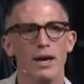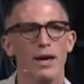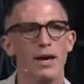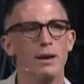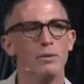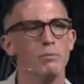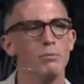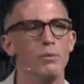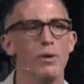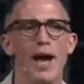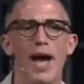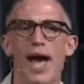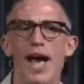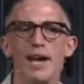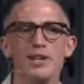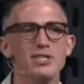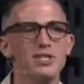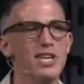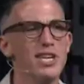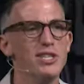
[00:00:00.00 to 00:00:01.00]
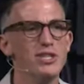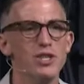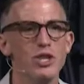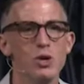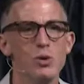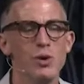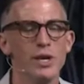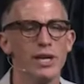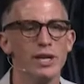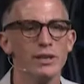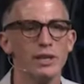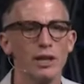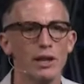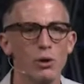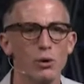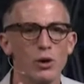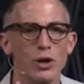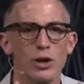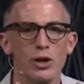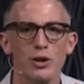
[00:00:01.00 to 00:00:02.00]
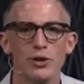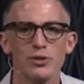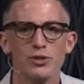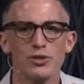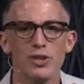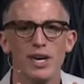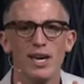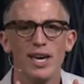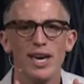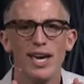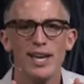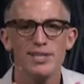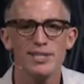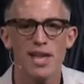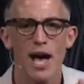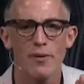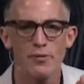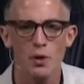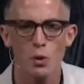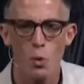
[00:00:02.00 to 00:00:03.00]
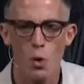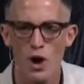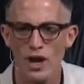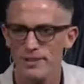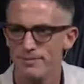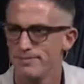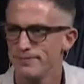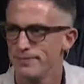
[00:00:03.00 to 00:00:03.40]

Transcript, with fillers: And as he's doing it, the Lord goes, he's not the one.